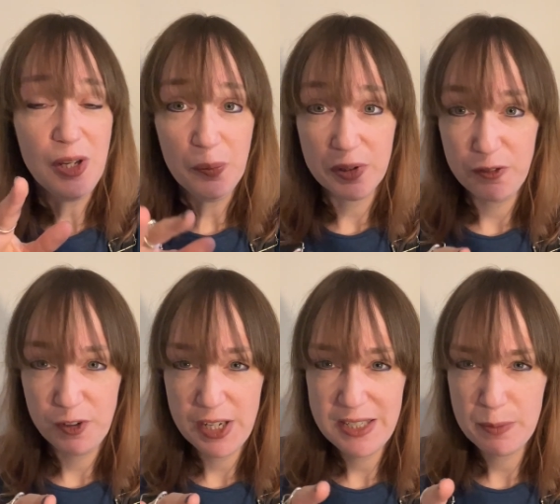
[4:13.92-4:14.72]
When I
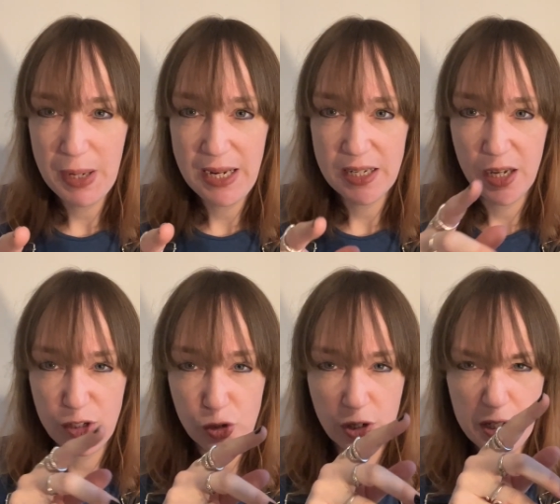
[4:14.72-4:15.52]
first made it, I
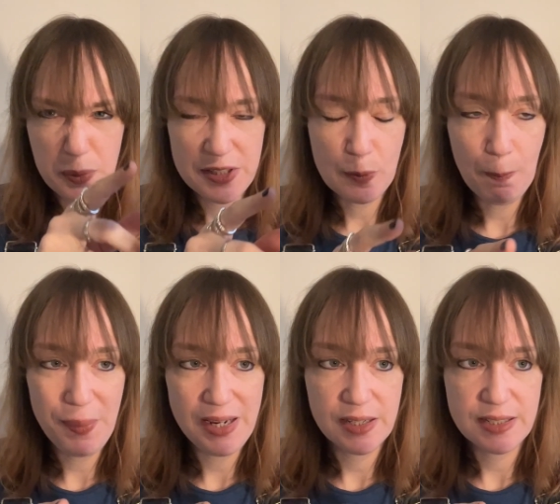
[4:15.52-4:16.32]
tried it with some bigger